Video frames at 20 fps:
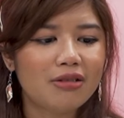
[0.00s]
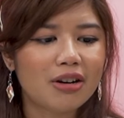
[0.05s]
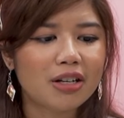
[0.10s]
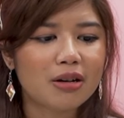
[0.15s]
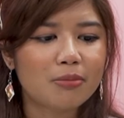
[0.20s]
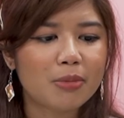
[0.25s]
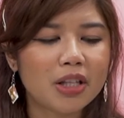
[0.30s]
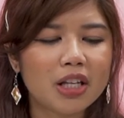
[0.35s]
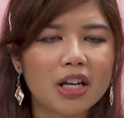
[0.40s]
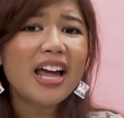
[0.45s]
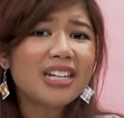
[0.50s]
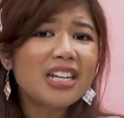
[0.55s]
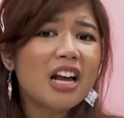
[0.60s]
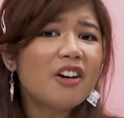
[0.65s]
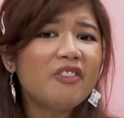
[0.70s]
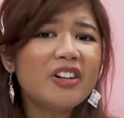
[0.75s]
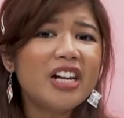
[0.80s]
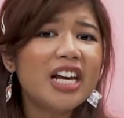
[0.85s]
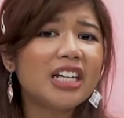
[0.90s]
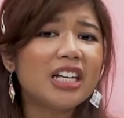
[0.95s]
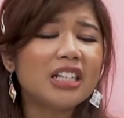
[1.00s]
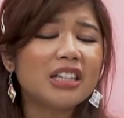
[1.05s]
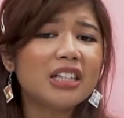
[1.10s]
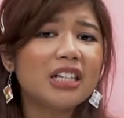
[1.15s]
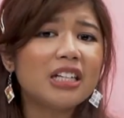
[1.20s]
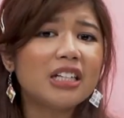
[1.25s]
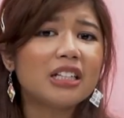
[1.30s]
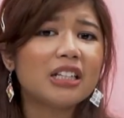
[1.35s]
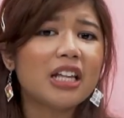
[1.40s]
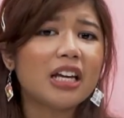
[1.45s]
recommend it. And definitely I could
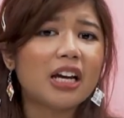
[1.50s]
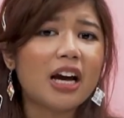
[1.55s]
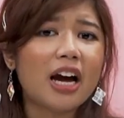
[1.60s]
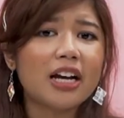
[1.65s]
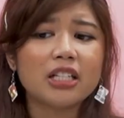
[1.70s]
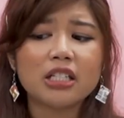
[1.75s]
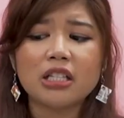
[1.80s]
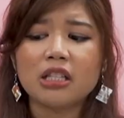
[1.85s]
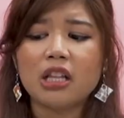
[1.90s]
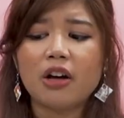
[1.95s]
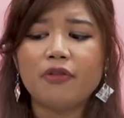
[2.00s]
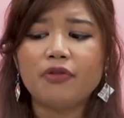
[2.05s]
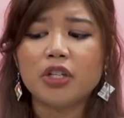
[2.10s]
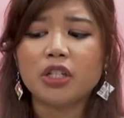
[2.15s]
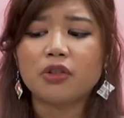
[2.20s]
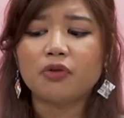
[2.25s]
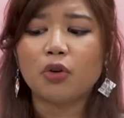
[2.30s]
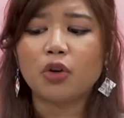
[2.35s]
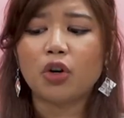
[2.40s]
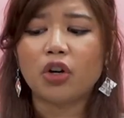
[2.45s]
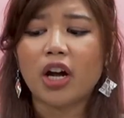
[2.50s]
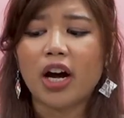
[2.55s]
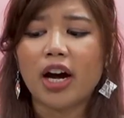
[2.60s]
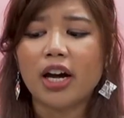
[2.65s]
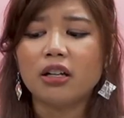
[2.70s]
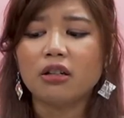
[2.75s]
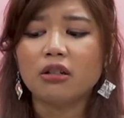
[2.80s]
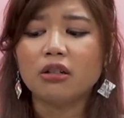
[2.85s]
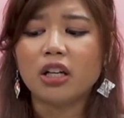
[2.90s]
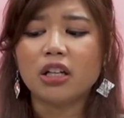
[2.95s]
think, like, I just left this phone on
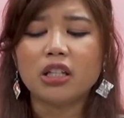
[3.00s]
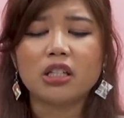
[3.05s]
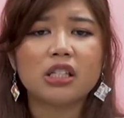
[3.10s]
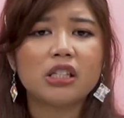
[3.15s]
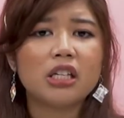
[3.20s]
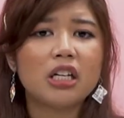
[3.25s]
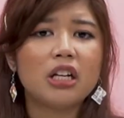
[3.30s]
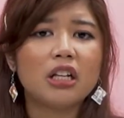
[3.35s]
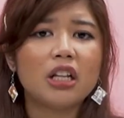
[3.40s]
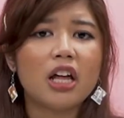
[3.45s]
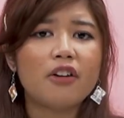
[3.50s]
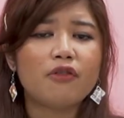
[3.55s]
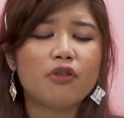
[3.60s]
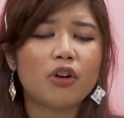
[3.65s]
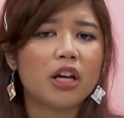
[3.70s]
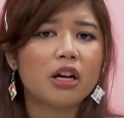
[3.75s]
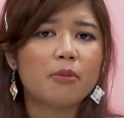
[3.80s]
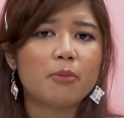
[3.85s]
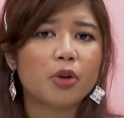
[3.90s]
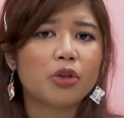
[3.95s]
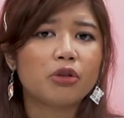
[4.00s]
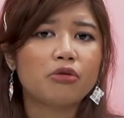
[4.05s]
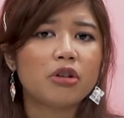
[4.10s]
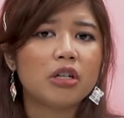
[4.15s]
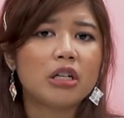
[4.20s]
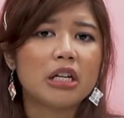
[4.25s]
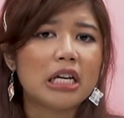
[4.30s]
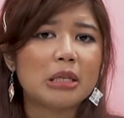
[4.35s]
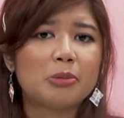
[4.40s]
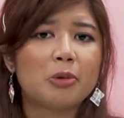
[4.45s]
idle. It stayed alive for like about 3
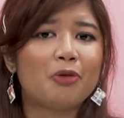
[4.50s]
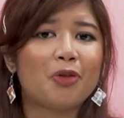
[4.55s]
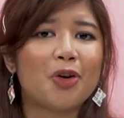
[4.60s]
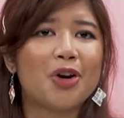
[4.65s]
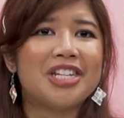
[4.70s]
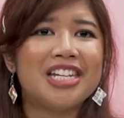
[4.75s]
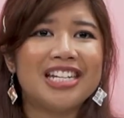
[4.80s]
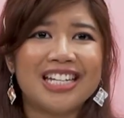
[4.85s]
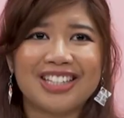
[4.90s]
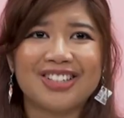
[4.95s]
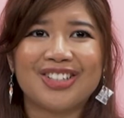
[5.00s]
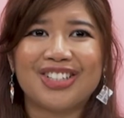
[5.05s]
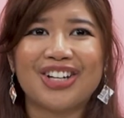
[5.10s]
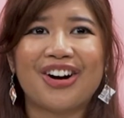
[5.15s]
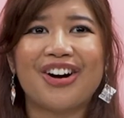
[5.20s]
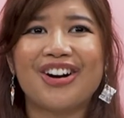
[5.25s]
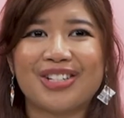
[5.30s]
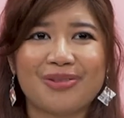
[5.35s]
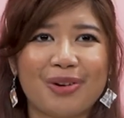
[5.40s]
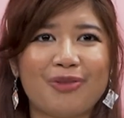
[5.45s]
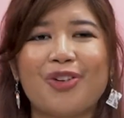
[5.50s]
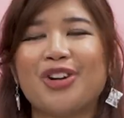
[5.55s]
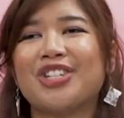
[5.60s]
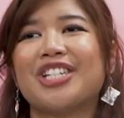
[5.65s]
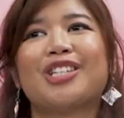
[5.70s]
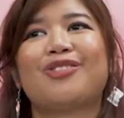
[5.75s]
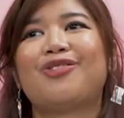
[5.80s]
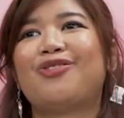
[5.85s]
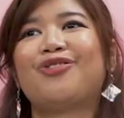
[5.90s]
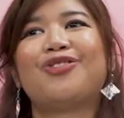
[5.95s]
days before I needed to charge, before it
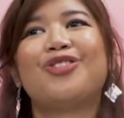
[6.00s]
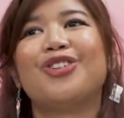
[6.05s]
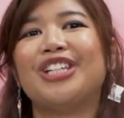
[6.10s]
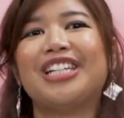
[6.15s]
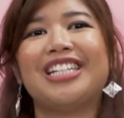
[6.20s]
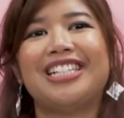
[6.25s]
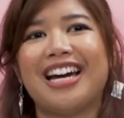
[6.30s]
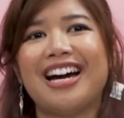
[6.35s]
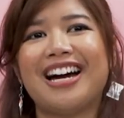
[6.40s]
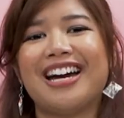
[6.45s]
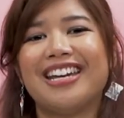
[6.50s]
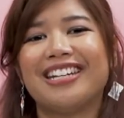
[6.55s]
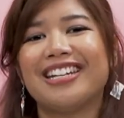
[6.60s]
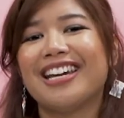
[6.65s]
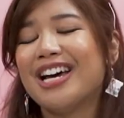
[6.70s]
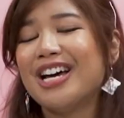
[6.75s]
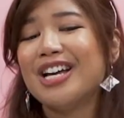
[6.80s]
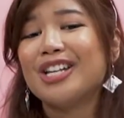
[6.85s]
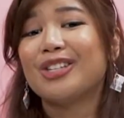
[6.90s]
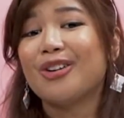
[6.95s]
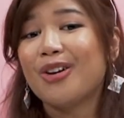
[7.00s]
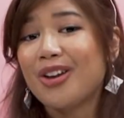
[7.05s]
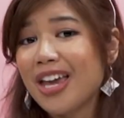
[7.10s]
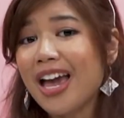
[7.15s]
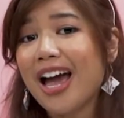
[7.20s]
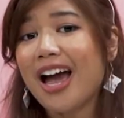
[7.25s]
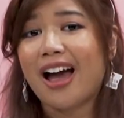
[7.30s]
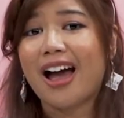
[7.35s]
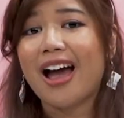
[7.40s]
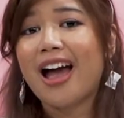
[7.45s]
just fully died. So
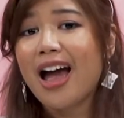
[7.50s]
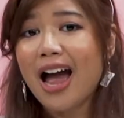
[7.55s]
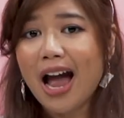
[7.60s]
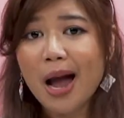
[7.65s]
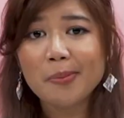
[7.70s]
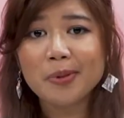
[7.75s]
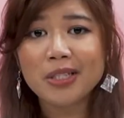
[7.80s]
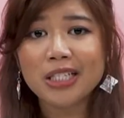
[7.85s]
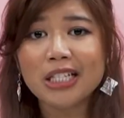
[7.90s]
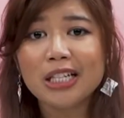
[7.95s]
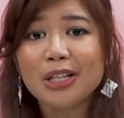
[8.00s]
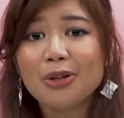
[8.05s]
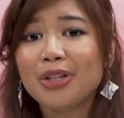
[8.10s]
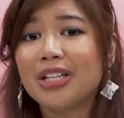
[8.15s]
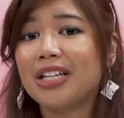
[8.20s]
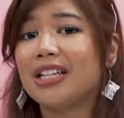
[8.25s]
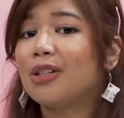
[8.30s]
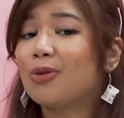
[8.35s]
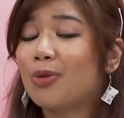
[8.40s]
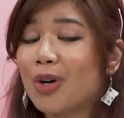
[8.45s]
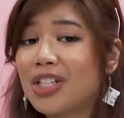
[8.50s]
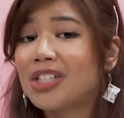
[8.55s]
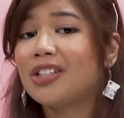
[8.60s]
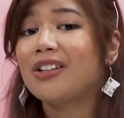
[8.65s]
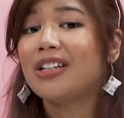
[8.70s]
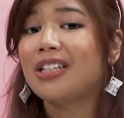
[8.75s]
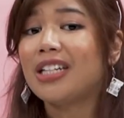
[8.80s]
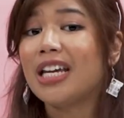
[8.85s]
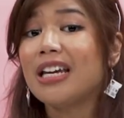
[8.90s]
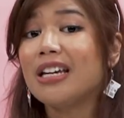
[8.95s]
yeah, absolutely. Question
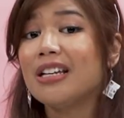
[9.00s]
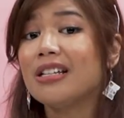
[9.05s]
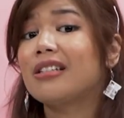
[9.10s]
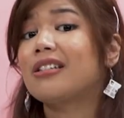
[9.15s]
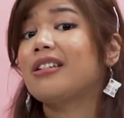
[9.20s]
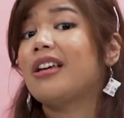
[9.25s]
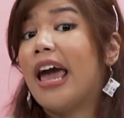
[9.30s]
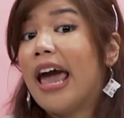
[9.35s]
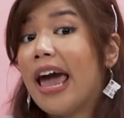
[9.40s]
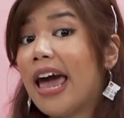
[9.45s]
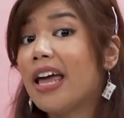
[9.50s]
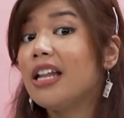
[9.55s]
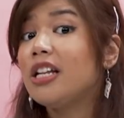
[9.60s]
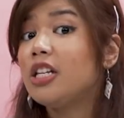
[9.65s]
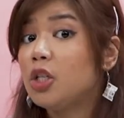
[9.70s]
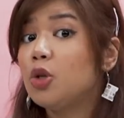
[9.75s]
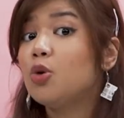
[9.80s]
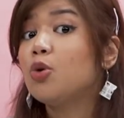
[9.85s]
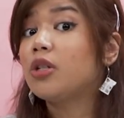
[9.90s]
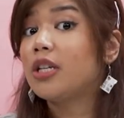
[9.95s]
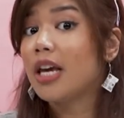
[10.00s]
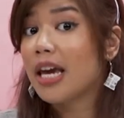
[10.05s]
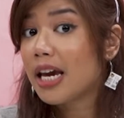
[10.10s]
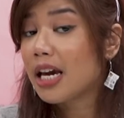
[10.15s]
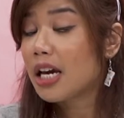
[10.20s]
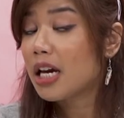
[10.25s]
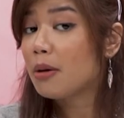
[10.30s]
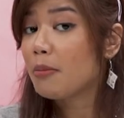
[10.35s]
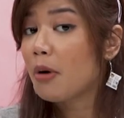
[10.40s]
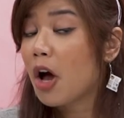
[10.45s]
of the day is, can you
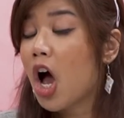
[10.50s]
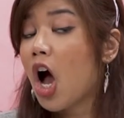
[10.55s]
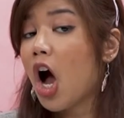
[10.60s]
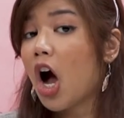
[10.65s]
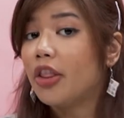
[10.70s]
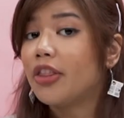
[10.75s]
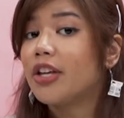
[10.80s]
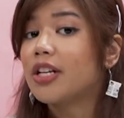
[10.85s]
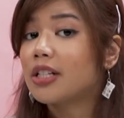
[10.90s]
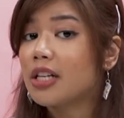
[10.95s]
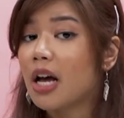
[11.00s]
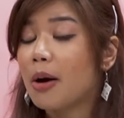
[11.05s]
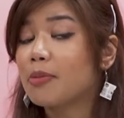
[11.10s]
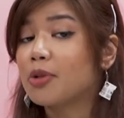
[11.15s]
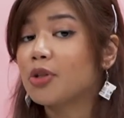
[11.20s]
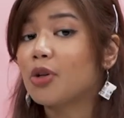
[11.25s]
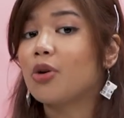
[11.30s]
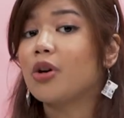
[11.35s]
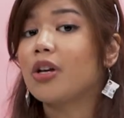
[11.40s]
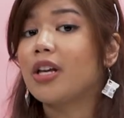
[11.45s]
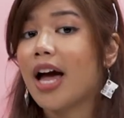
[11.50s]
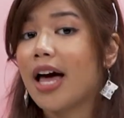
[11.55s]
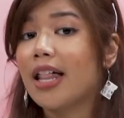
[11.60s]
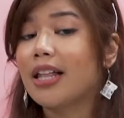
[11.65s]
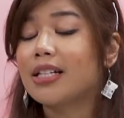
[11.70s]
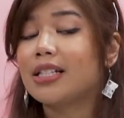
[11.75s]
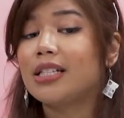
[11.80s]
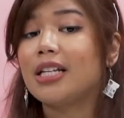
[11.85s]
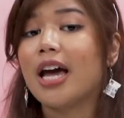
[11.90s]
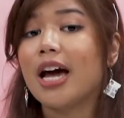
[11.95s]
game on the Samsung
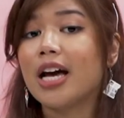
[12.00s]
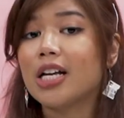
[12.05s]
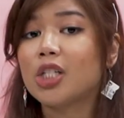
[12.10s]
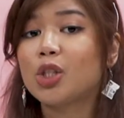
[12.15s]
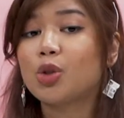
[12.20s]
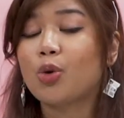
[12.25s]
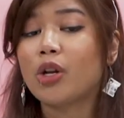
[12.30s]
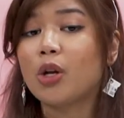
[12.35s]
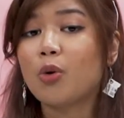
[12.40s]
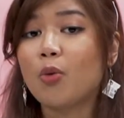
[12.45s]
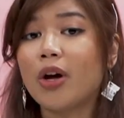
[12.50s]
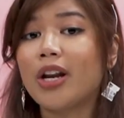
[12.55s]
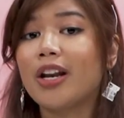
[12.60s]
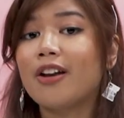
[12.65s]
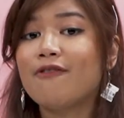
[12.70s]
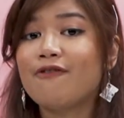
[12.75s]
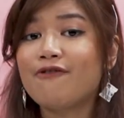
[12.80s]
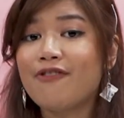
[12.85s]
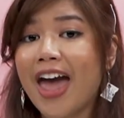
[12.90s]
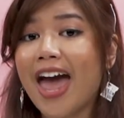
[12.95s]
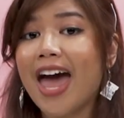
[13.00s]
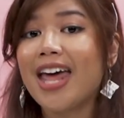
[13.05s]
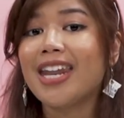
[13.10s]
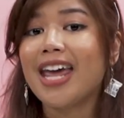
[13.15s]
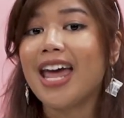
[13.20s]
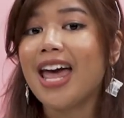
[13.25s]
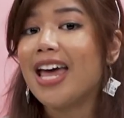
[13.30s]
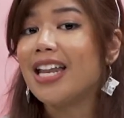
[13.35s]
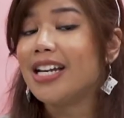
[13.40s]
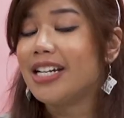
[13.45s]
Galaxy S21 Fan
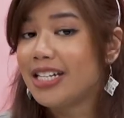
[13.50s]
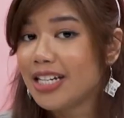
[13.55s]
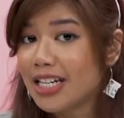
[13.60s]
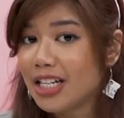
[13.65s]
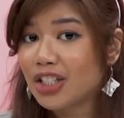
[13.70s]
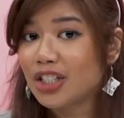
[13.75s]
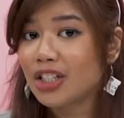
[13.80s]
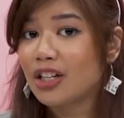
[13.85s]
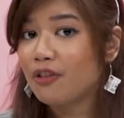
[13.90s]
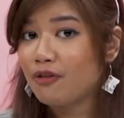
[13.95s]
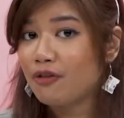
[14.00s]
Edition